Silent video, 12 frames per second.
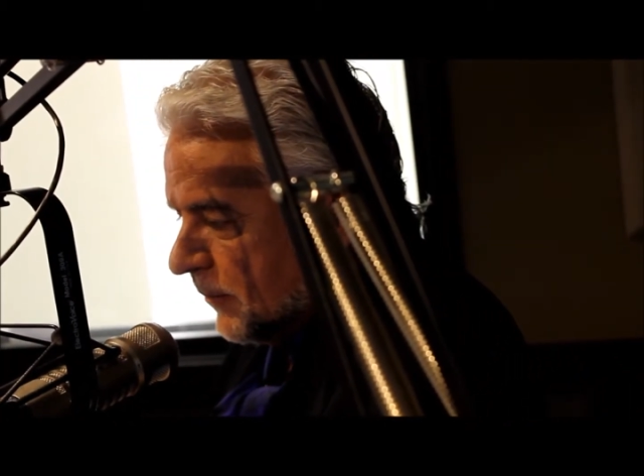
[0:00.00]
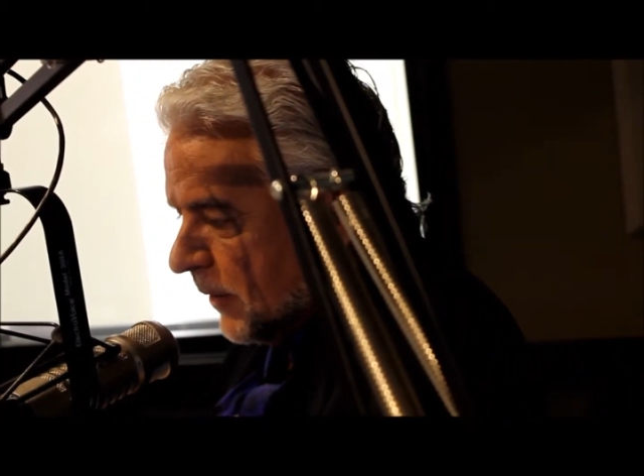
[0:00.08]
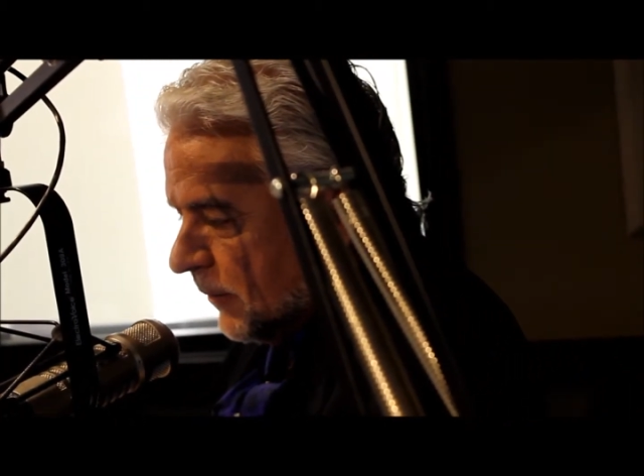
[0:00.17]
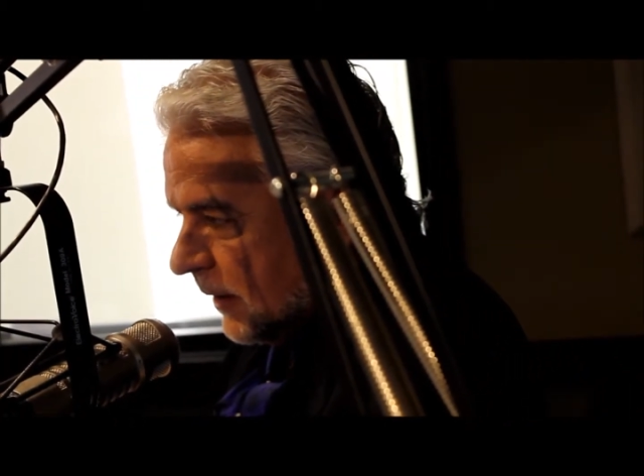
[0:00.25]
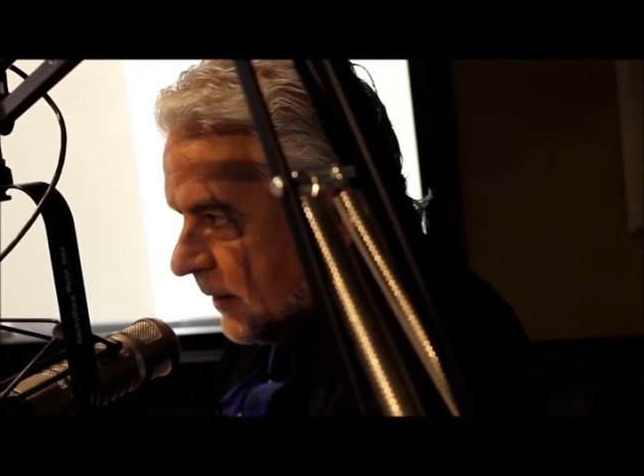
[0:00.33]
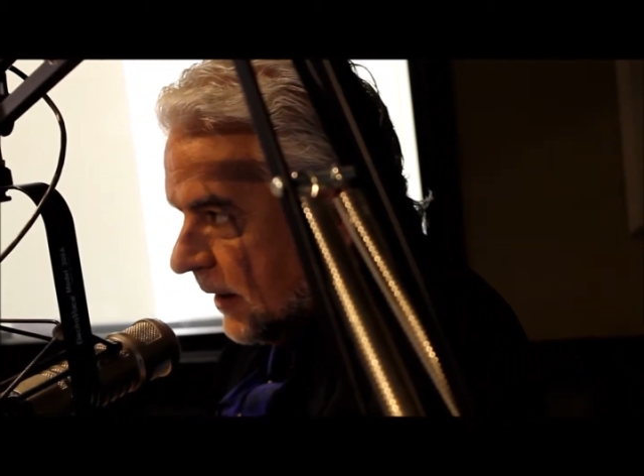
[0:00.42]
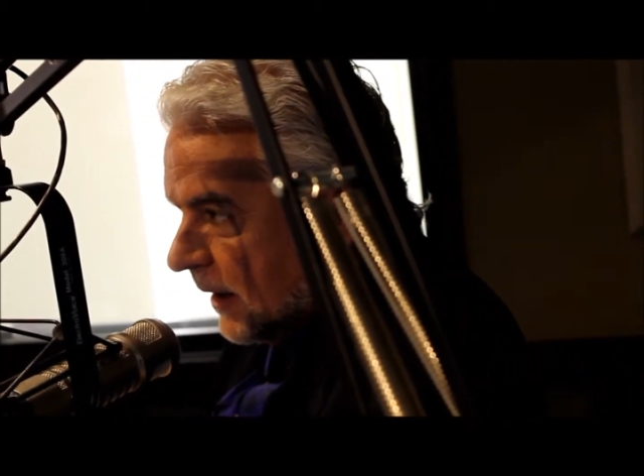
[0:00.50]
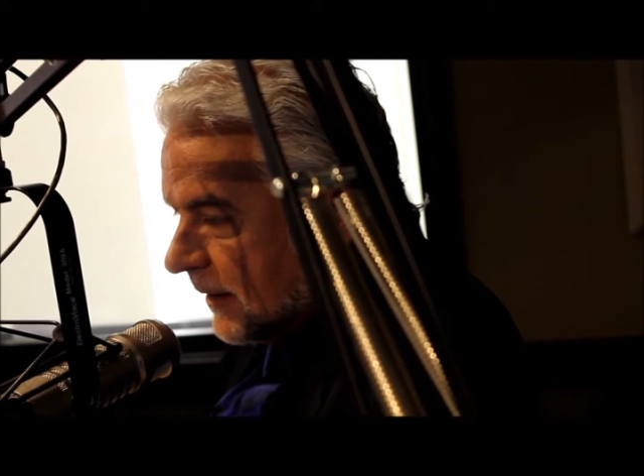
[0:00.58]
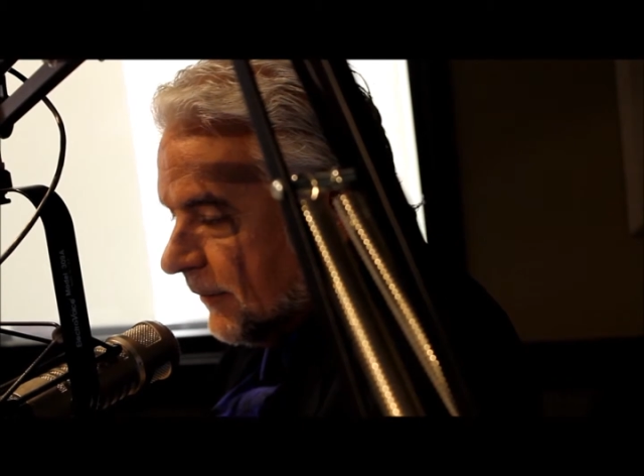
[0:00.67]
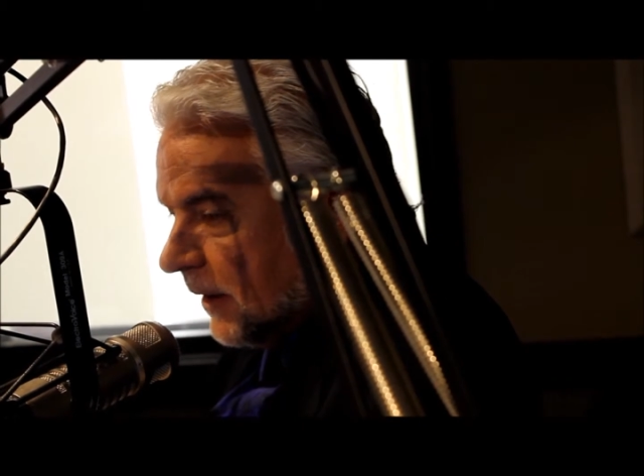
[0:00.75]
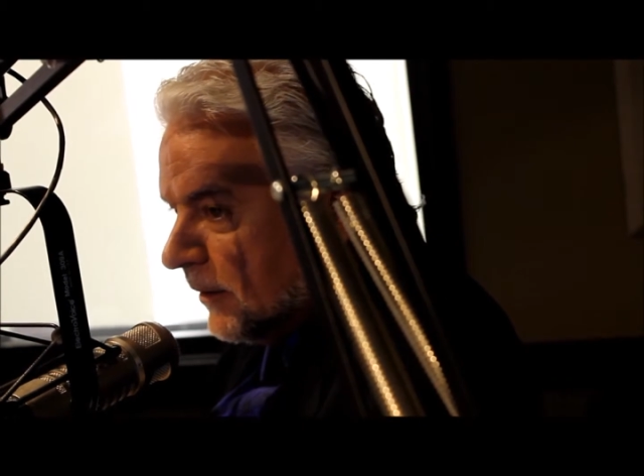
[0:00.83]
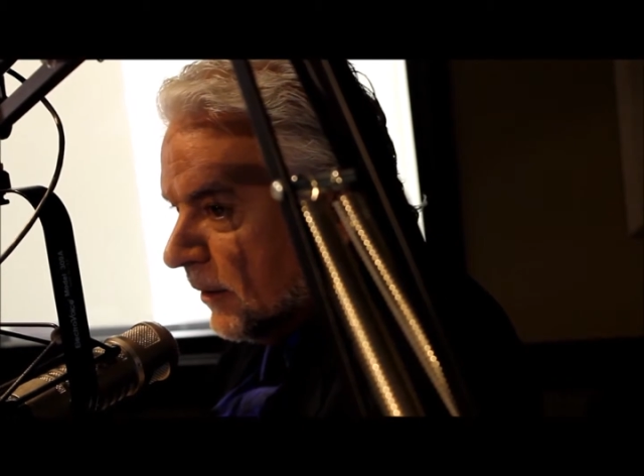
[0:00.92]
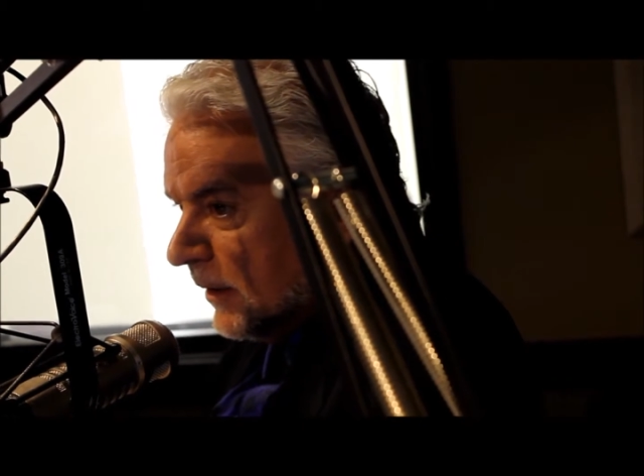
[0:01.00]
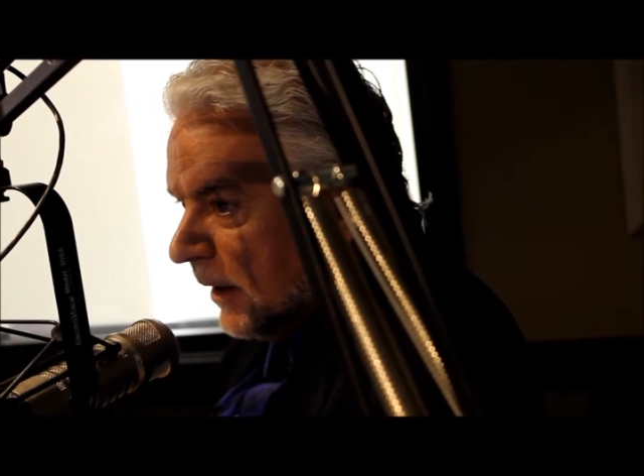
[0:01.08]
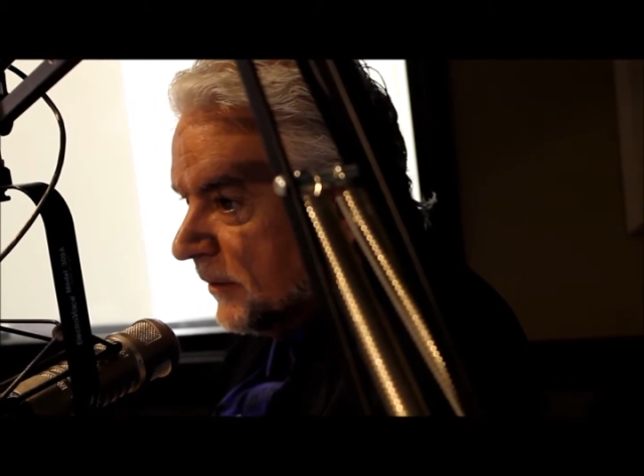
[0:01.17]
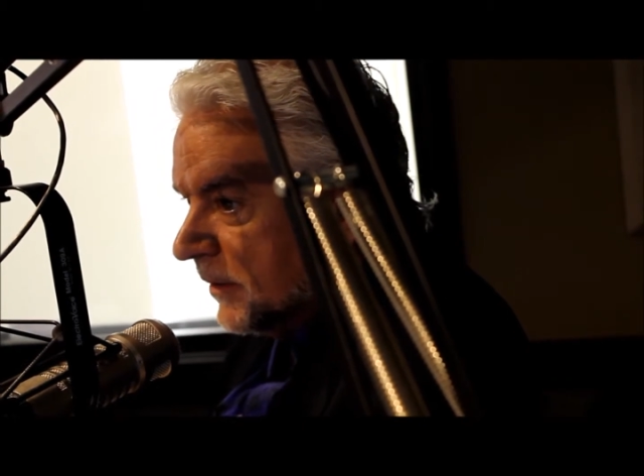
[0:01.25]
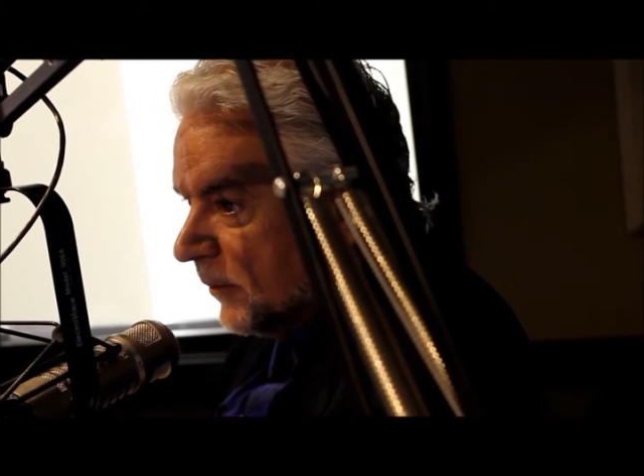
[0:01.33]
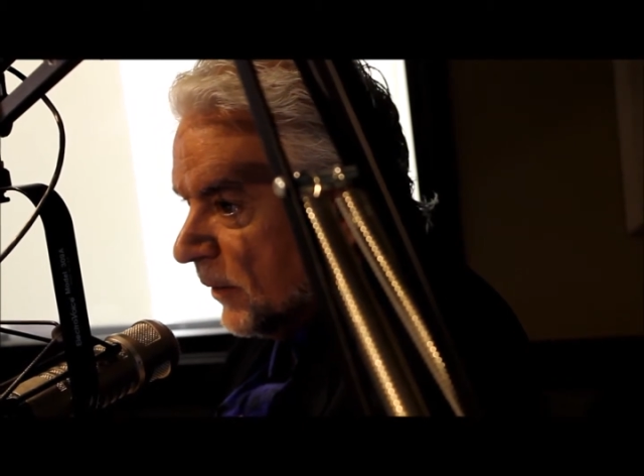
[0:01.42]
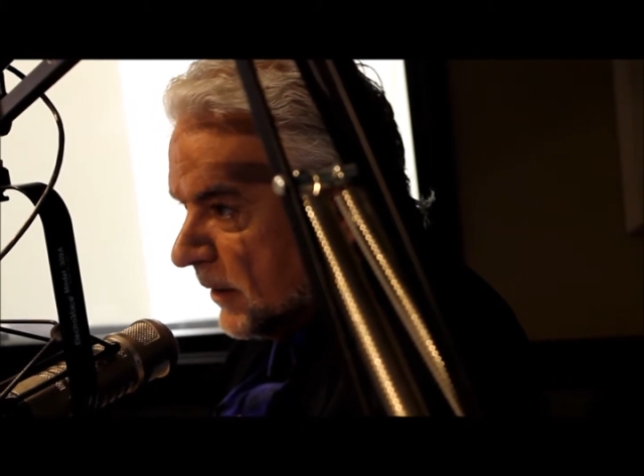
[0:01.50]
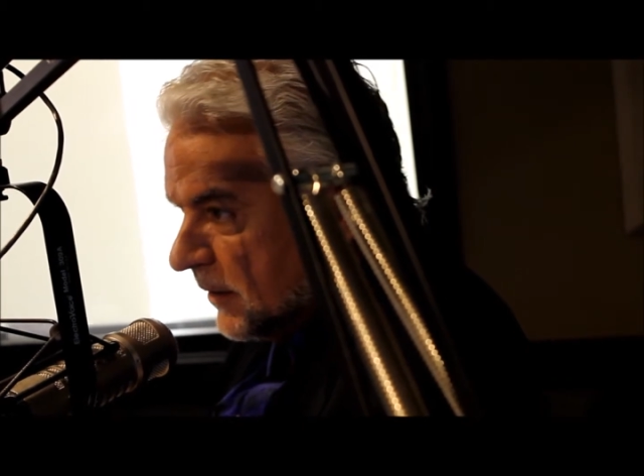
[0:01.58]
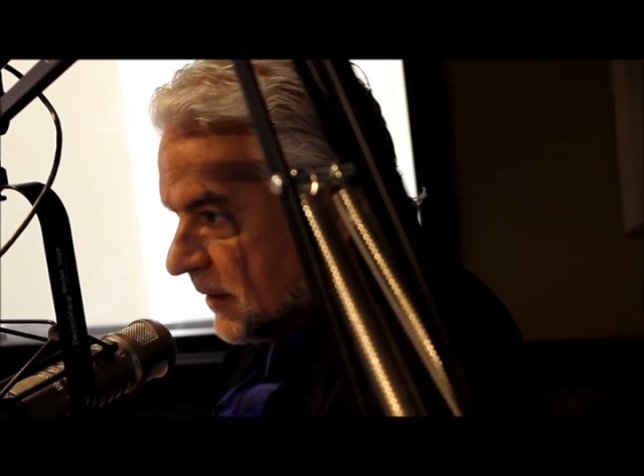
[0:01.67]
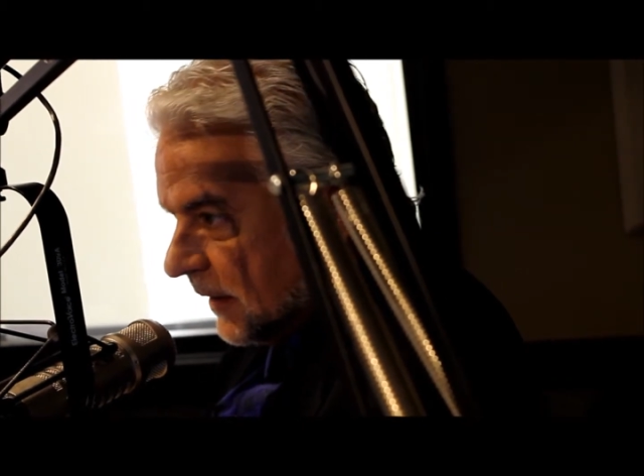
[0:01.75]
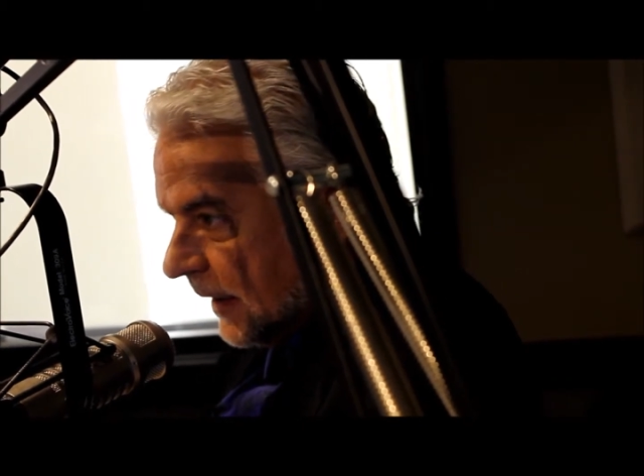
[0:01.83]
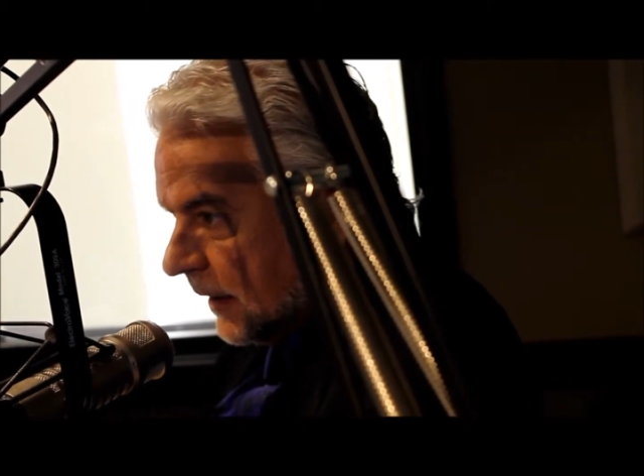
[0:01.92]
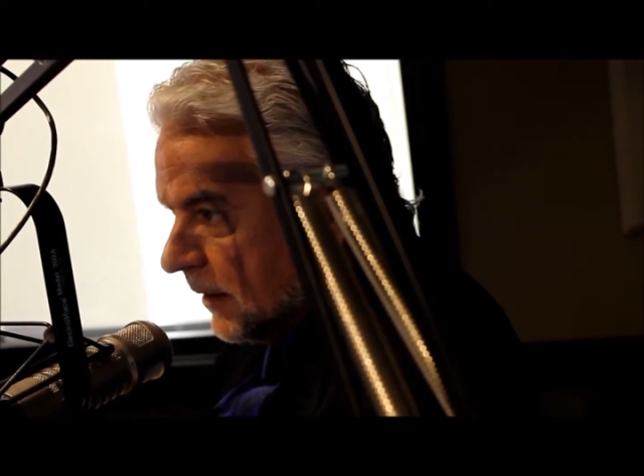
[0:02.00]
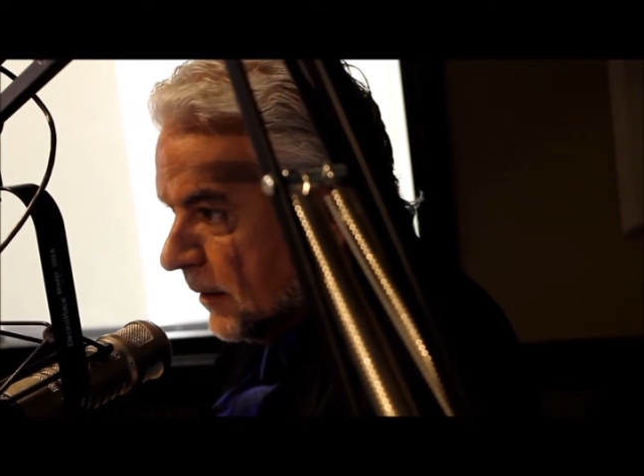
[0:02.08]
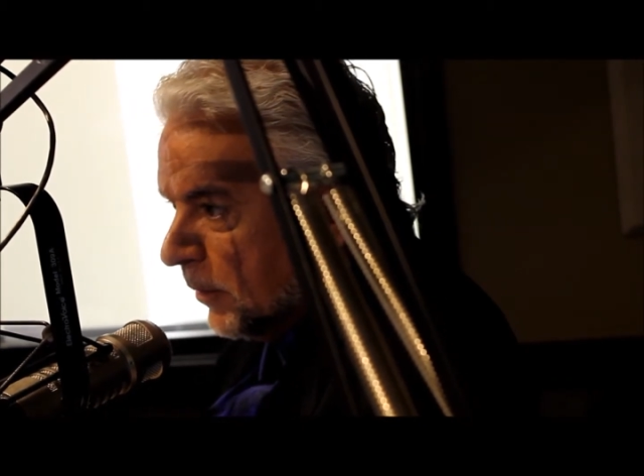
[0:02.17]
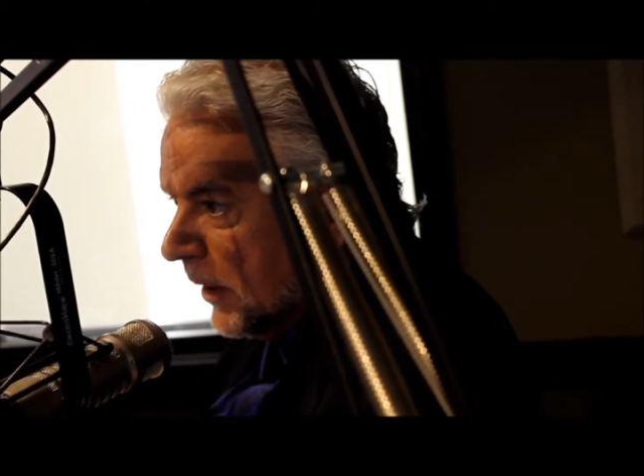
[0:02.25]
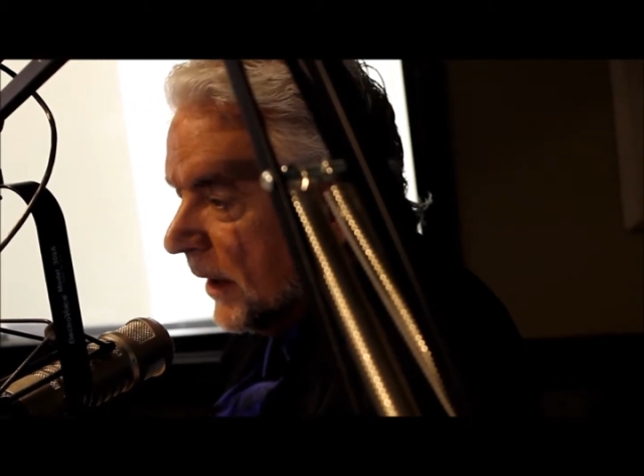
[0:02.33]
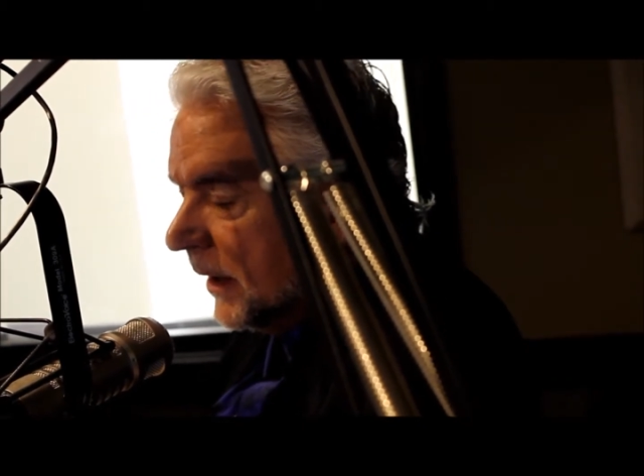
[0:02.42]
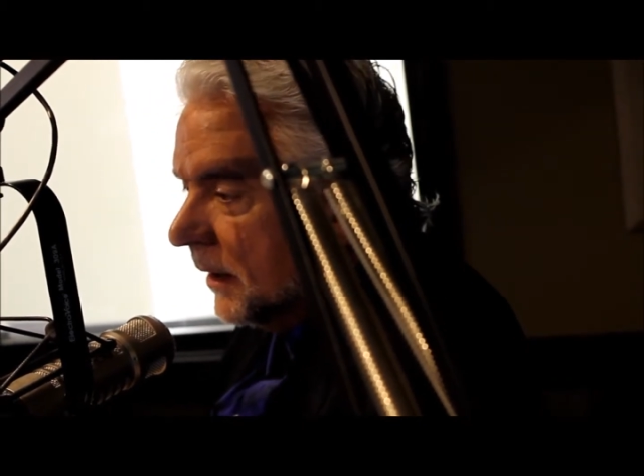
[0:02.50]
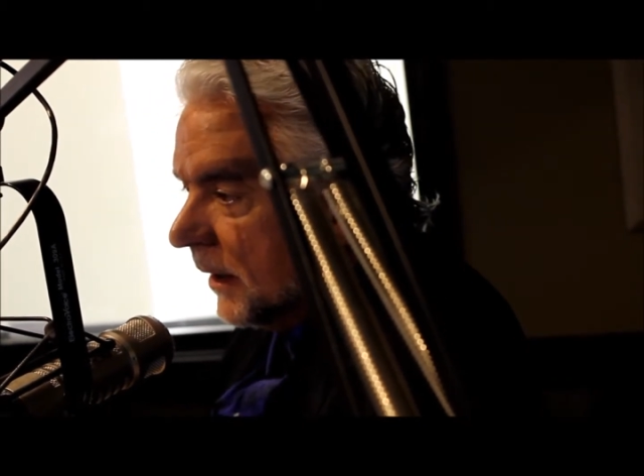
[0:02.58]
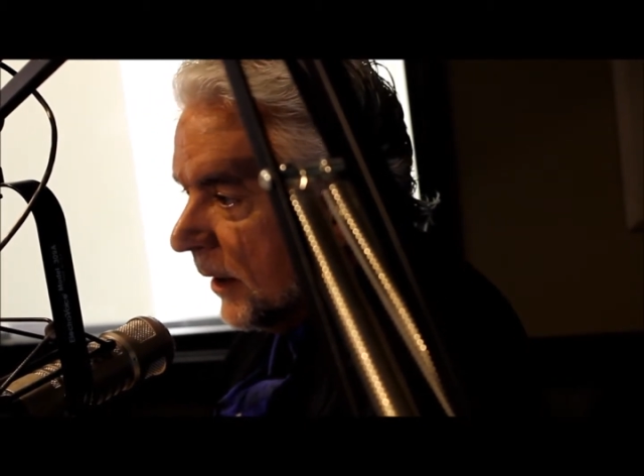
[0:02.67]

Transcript: we were in the Okavango Delta, and we had just landed the plane,